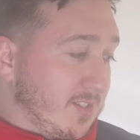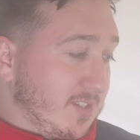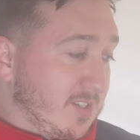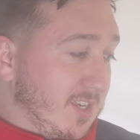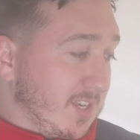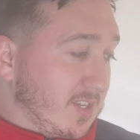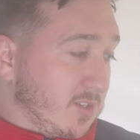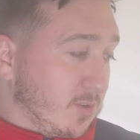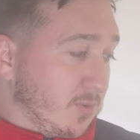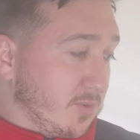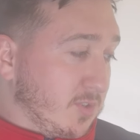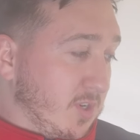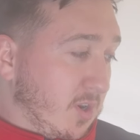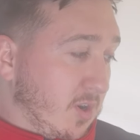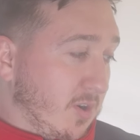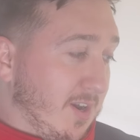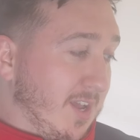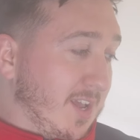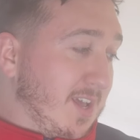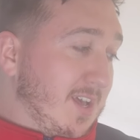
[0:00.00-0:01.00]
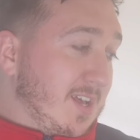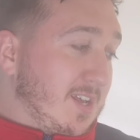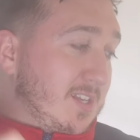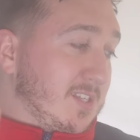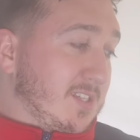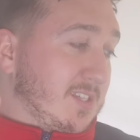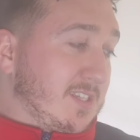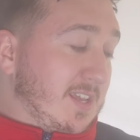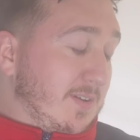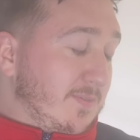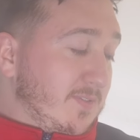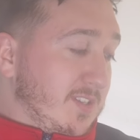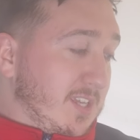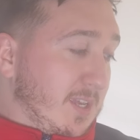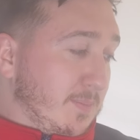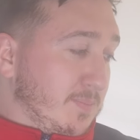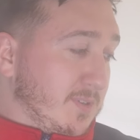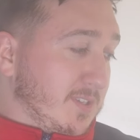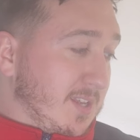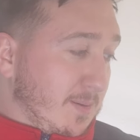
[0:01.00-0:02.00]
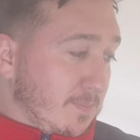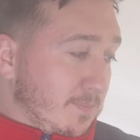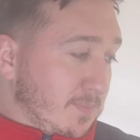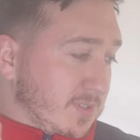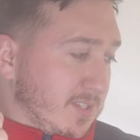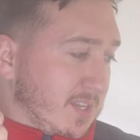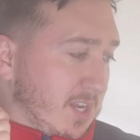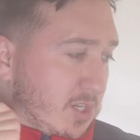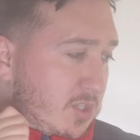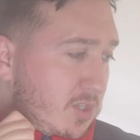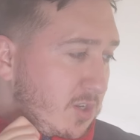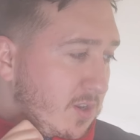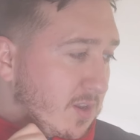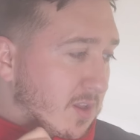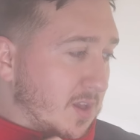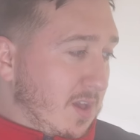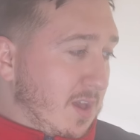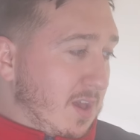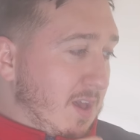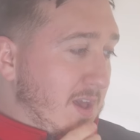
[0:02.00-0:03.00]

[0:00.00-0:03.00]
6 on target, 70% possession,